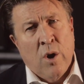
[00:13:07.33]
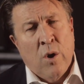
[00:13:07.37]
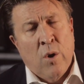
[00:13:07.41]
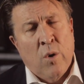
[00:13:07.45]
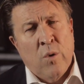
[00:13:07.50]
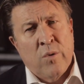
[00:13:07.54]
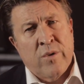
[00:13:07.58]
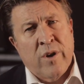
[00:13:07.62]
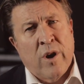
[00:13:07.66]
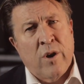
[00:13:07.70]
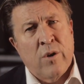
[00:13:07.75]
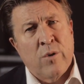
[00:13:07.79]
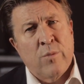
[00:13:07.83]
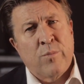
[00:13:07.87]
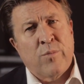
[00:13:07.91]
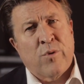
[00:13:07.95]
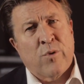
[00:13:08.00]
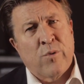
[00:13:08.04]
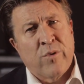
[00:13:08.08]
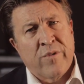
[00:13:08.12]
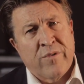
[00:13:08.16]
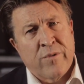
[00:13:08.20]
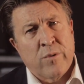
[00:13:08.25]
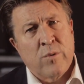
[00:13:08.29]
although
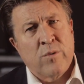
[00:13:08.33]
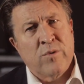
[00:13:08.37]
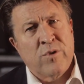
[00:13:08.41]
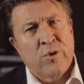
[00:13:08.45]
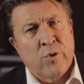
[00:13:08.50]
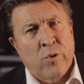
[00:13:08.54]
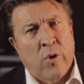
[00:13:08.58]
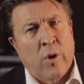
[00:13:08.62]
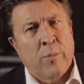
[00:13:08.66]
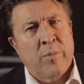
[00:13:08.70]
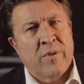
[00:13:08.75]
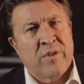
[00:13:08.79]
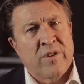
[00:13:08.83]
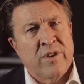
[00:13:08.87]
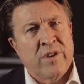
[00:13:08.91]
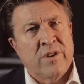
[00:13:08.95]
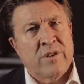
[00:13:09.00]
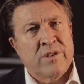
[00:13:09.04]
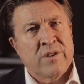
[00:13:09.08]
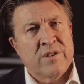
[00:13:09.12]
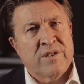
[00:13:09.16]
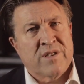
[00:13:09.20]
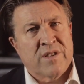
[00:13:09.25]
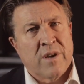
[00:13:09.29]
peripheral neuropathy
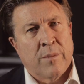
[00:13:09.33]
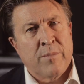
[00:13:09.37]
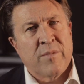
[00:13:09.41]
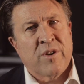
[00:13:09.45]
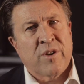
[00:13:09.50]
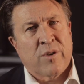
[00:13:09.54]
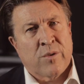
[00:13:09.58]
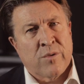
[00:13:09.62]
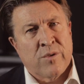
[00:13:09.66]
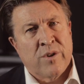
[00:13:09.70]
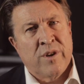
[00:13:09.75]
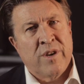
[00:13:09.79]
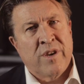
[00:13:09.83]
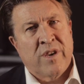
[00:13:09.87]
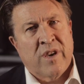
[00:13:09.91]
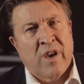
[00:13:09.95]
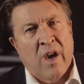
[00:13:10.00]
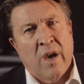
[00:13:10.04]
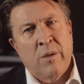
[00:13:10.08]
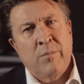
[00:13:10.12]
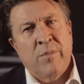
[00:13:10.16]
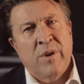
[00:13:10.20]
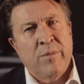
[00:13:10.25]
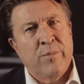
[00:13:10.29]
to some degree
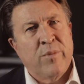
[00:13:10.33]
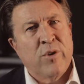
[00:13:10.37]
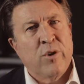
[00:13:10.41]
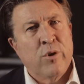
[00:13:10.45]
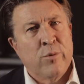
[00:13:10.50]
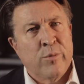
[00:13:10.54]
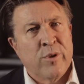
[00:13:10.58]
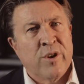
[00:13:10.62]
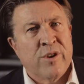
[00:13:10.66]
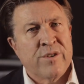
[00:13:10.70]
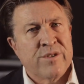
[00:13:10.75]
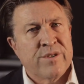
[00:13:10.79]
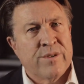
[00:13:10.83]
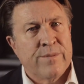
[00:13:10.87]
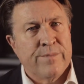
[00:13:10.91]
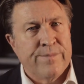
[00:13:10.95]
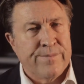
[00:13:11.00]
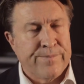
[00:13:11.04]
can be permanent.